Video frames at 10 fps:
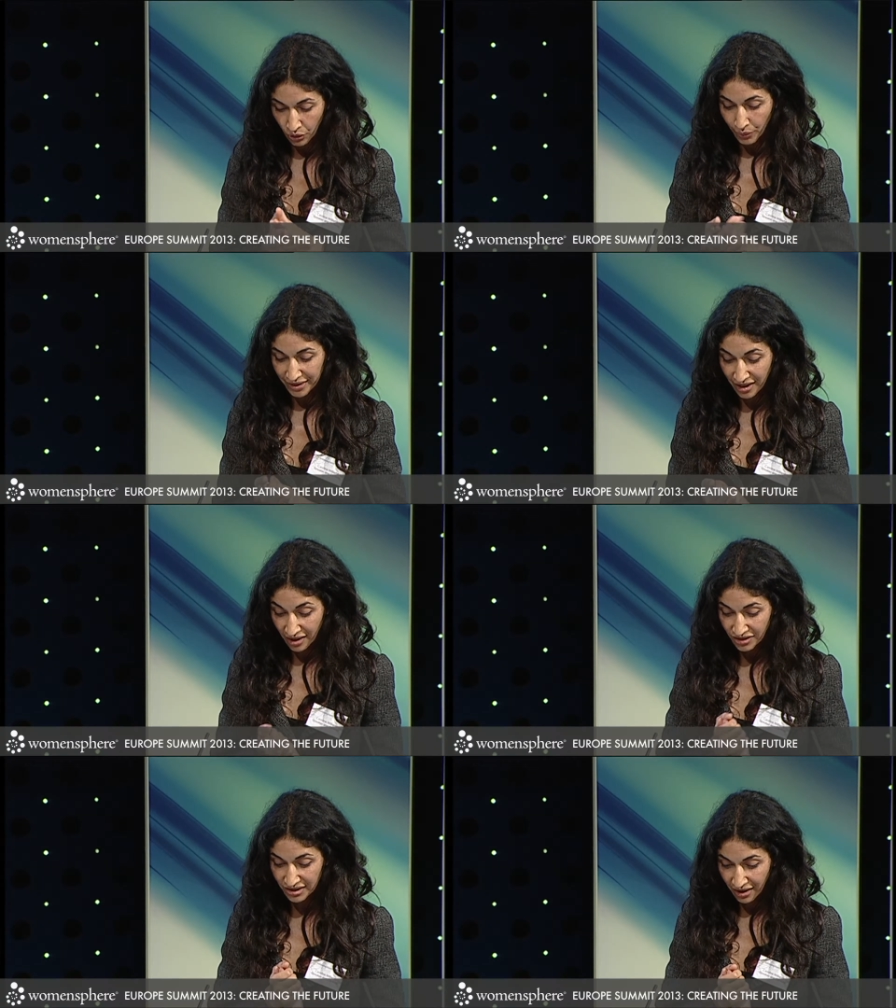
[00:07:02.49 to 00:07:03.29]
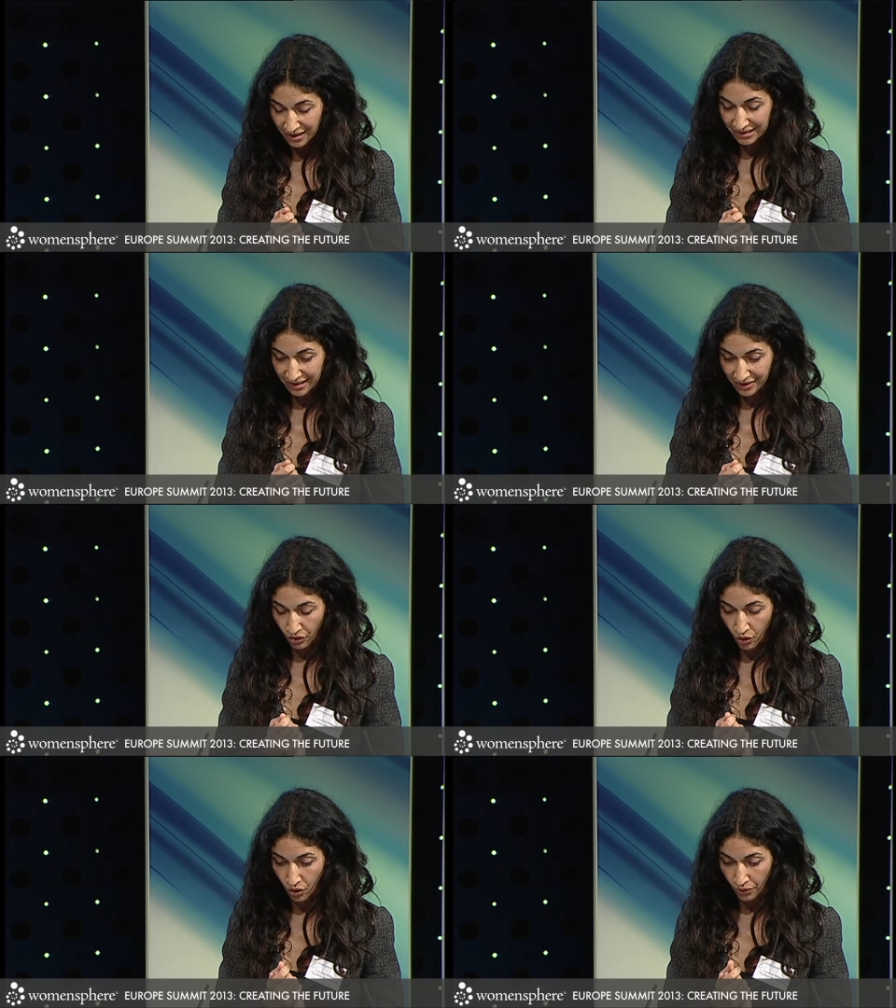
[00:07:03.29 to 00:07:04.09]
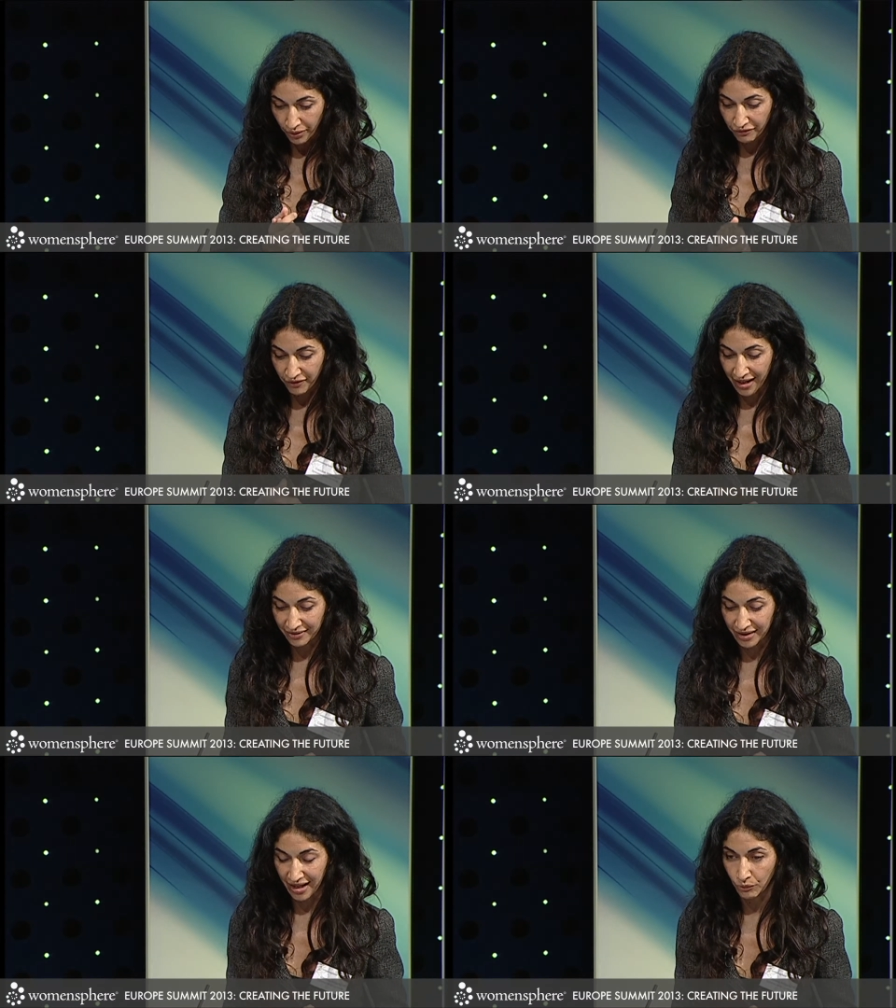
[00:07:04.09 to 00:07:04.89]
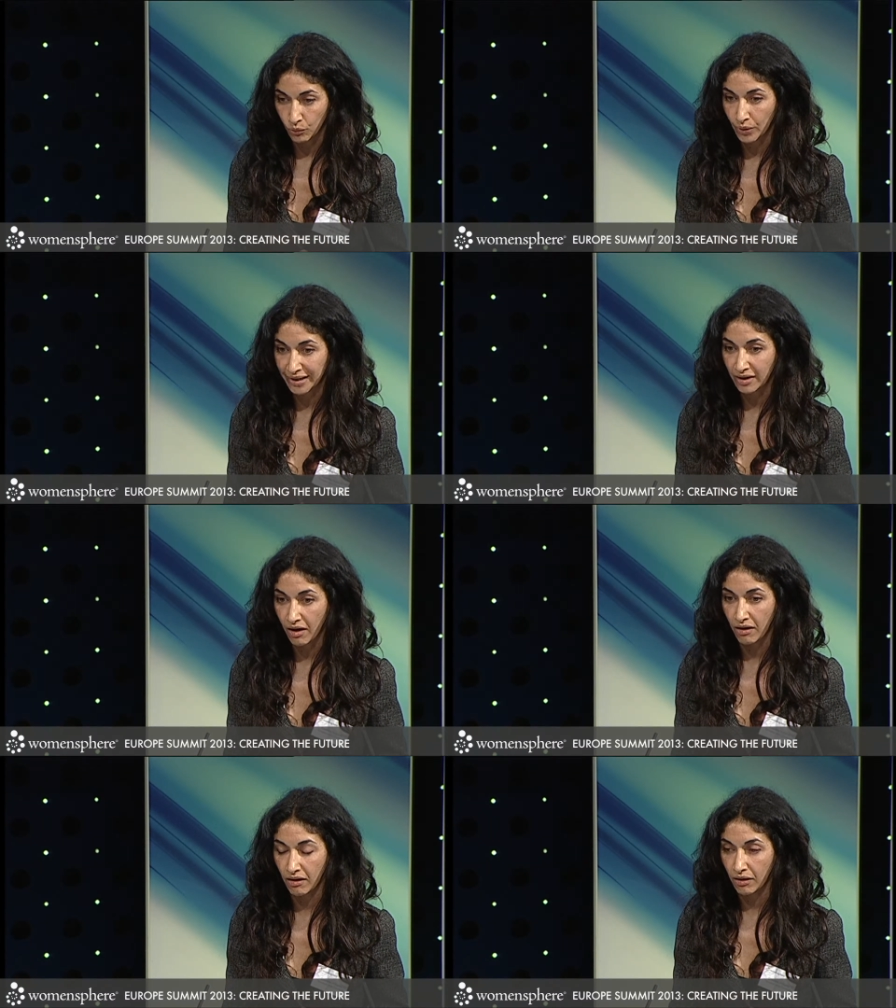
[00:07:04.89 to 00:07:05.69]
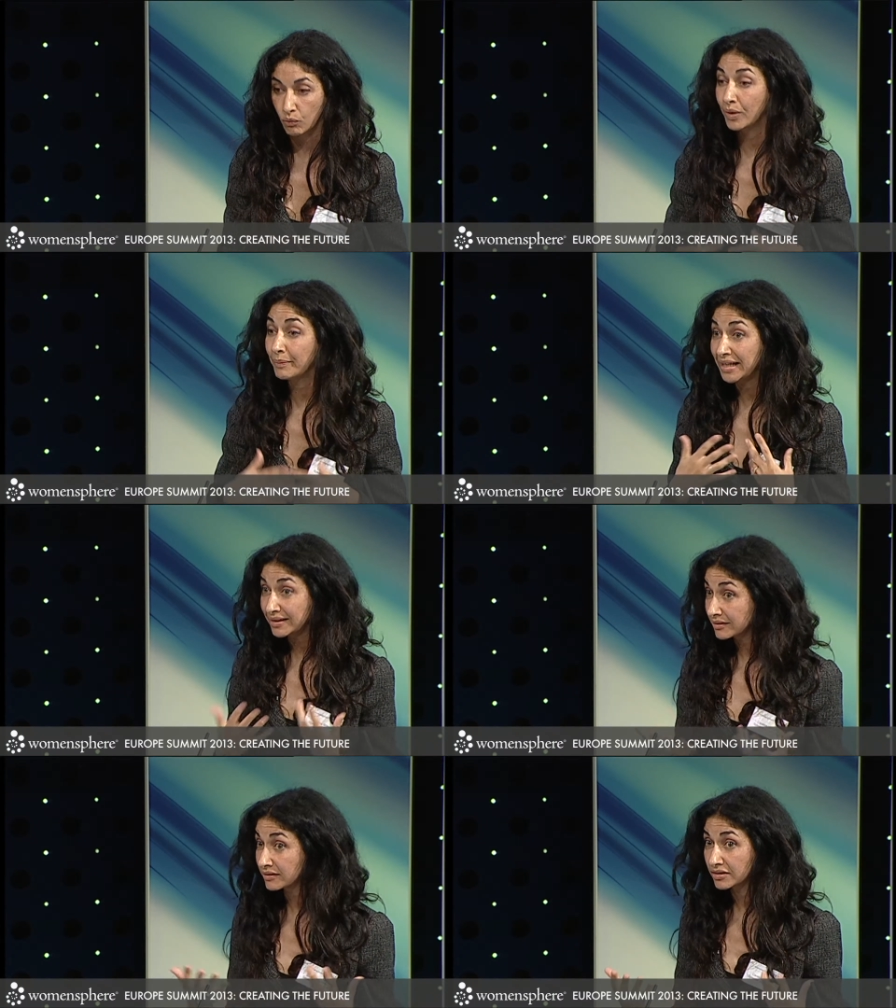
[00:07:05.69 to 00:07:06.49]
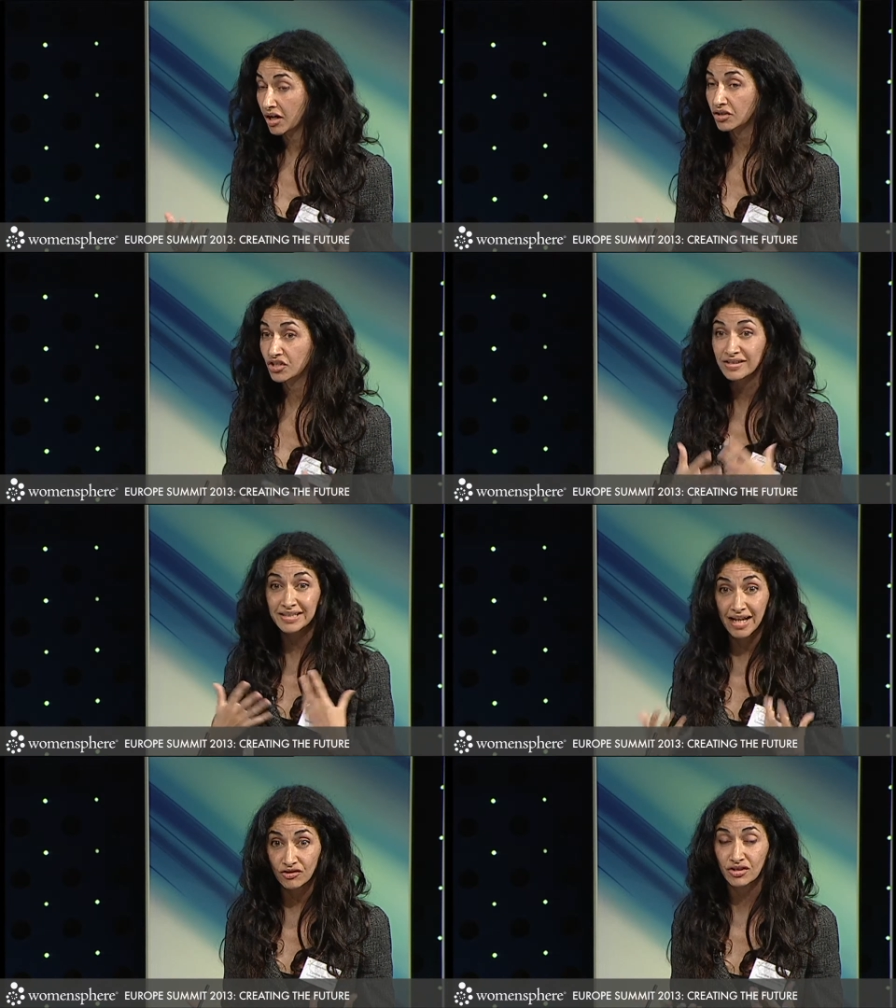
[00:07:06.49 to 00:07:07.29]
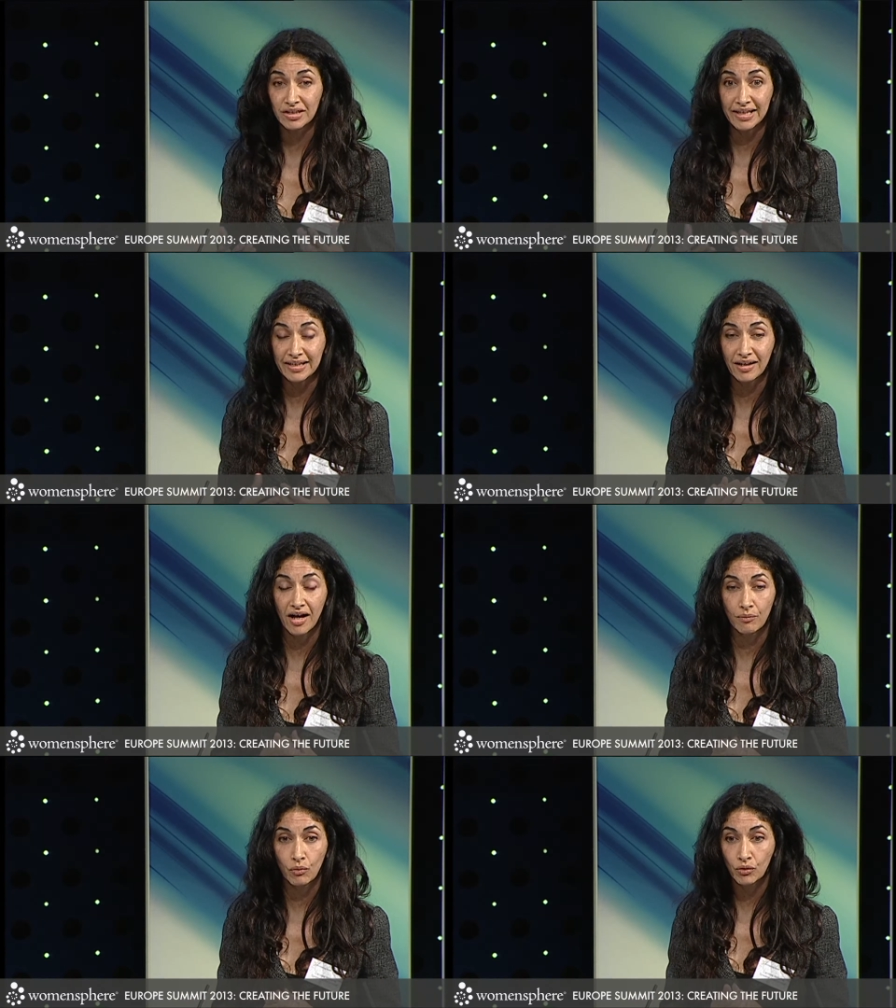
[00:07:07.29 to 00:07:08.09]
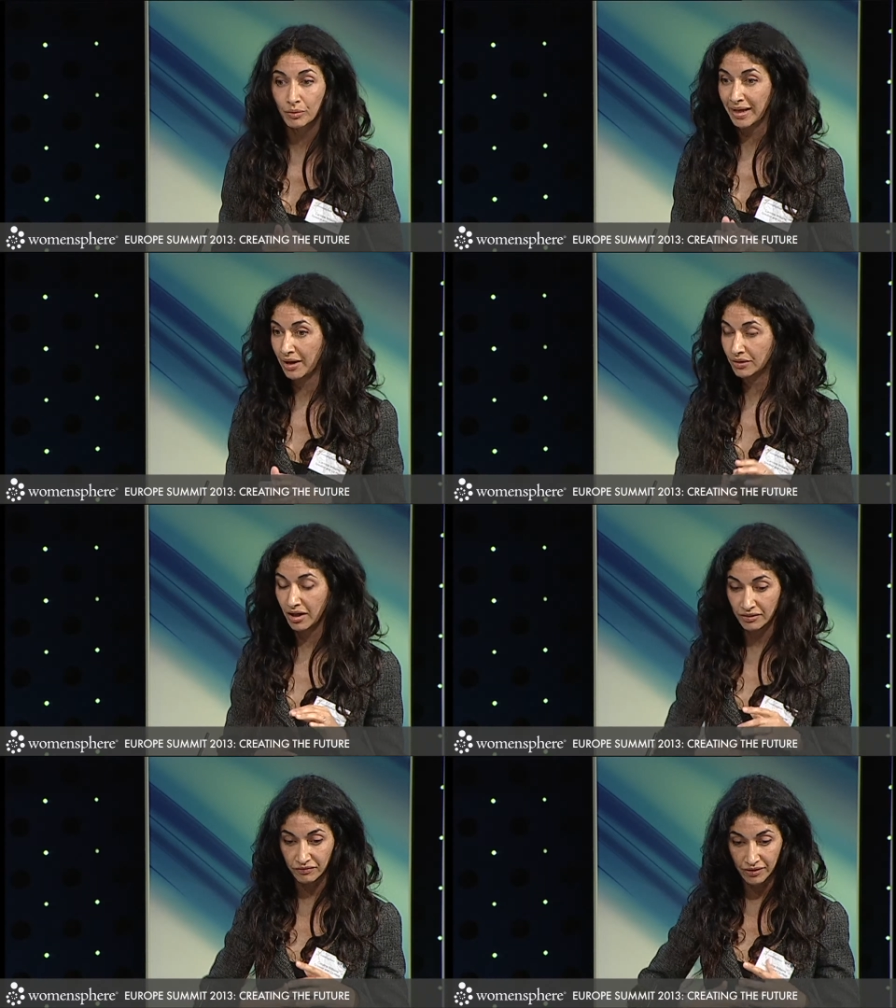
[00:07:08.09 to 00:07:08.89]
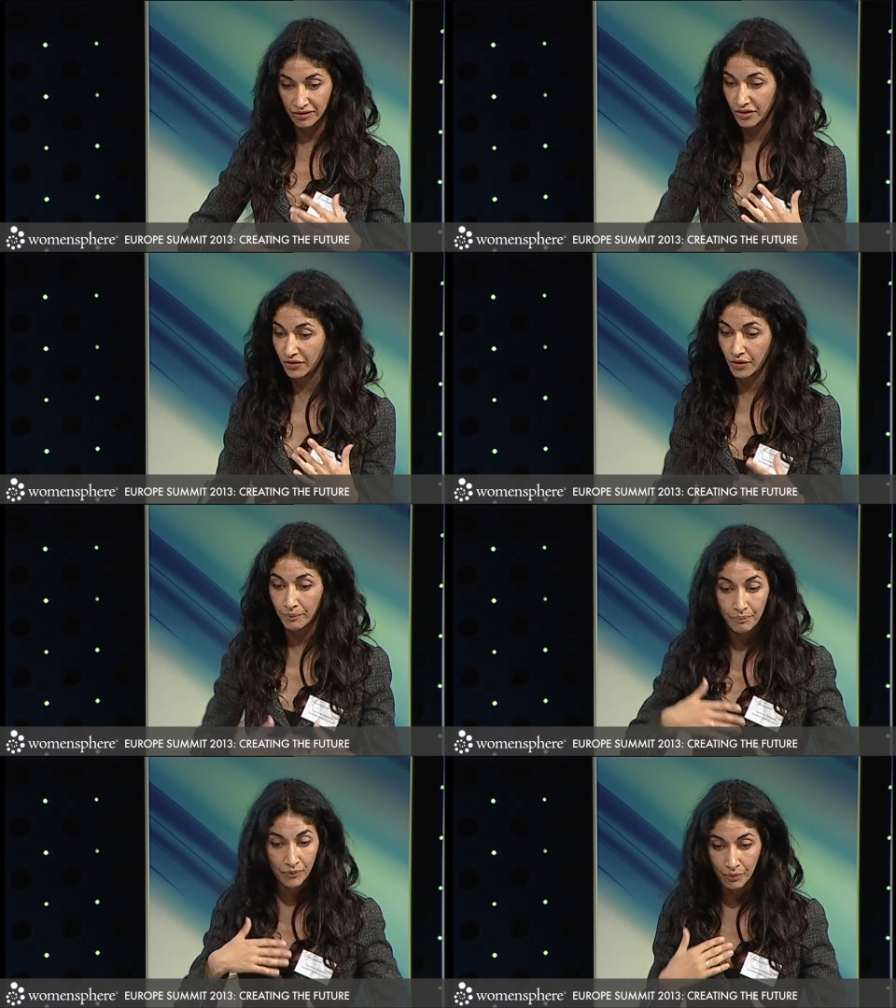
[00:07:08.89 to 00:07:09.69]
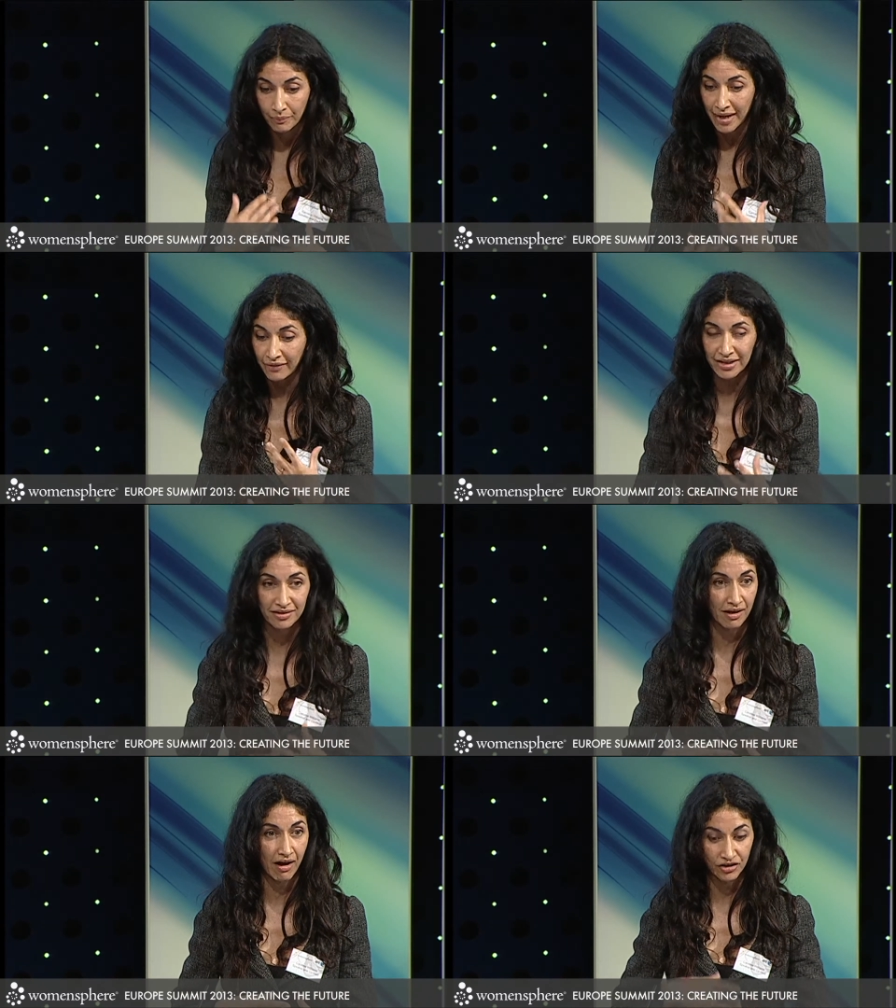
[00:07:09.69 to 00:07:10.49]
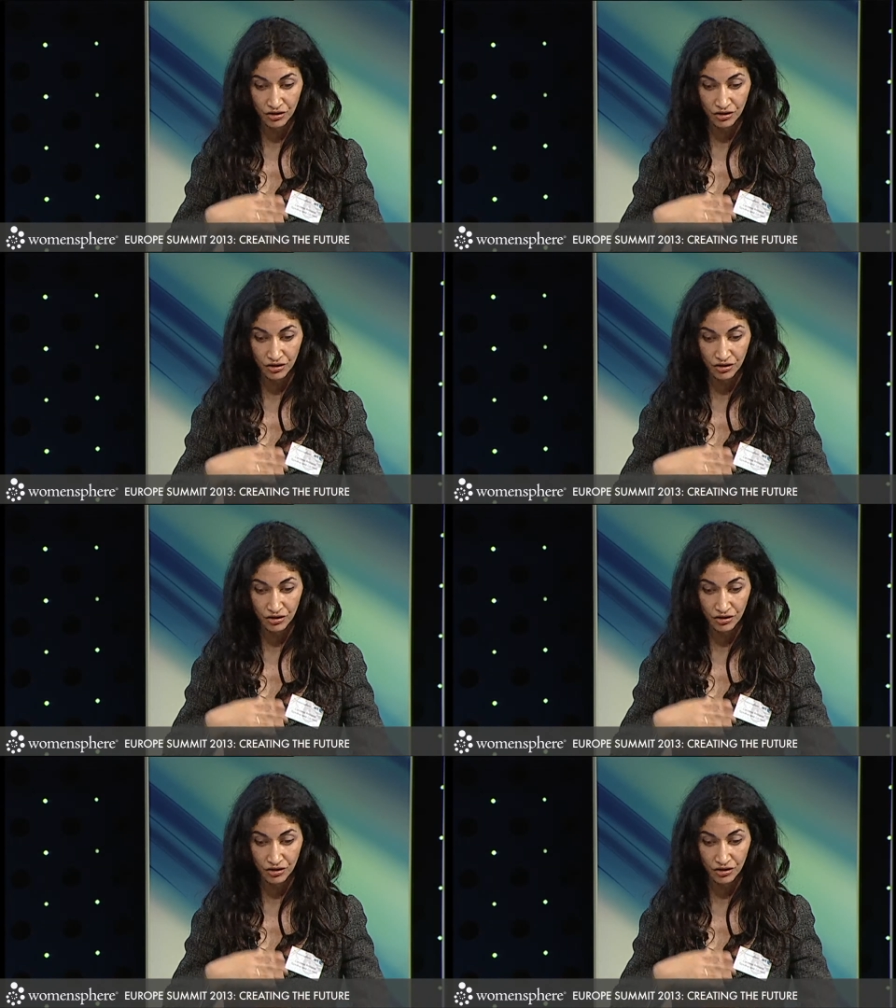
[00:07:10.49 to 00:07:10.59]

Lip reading: We touched slightly on the fact that women are just naturally more about kind of the merit side.